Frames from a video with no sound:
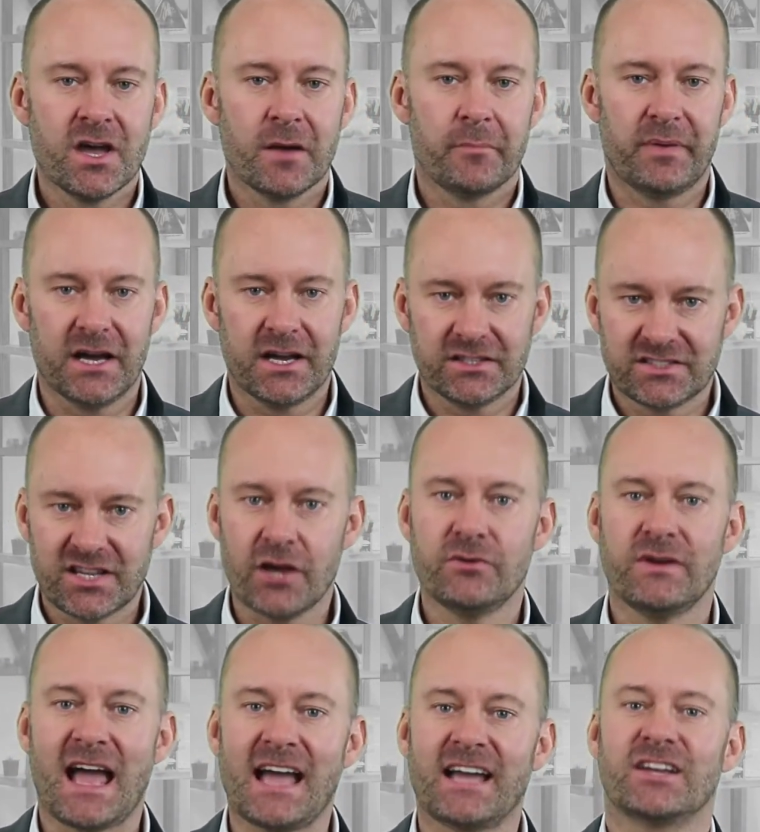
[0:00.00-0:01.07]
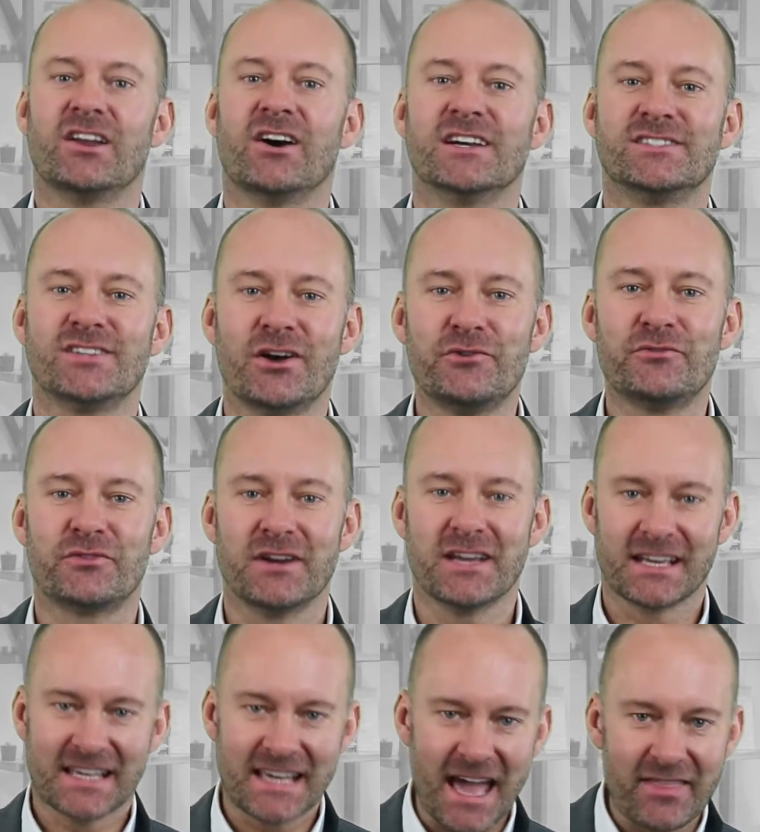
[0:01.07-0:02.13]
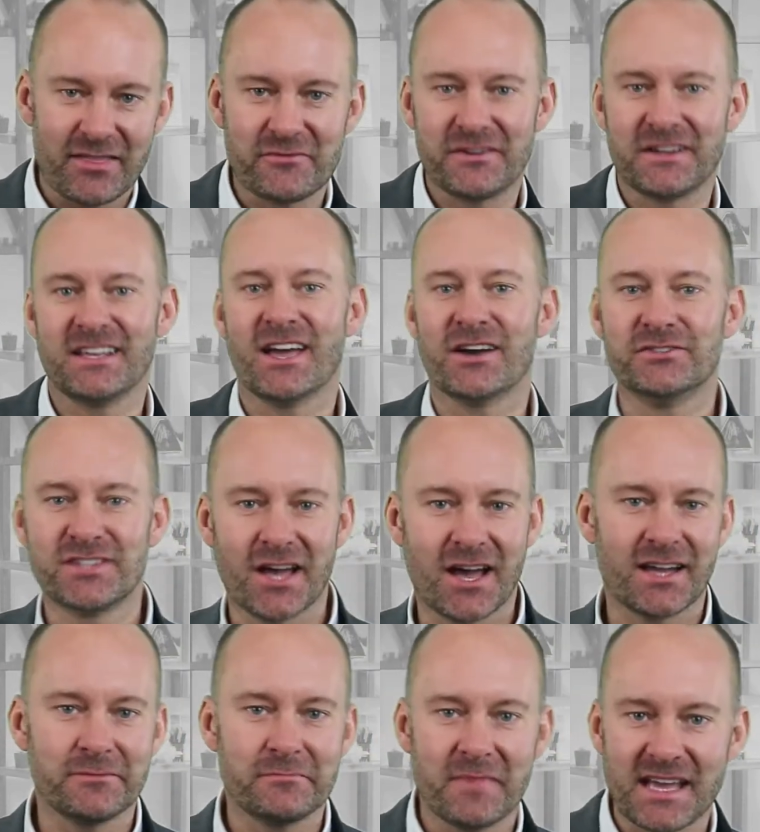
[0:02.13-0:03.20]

But don't agonize over it. Get the video done.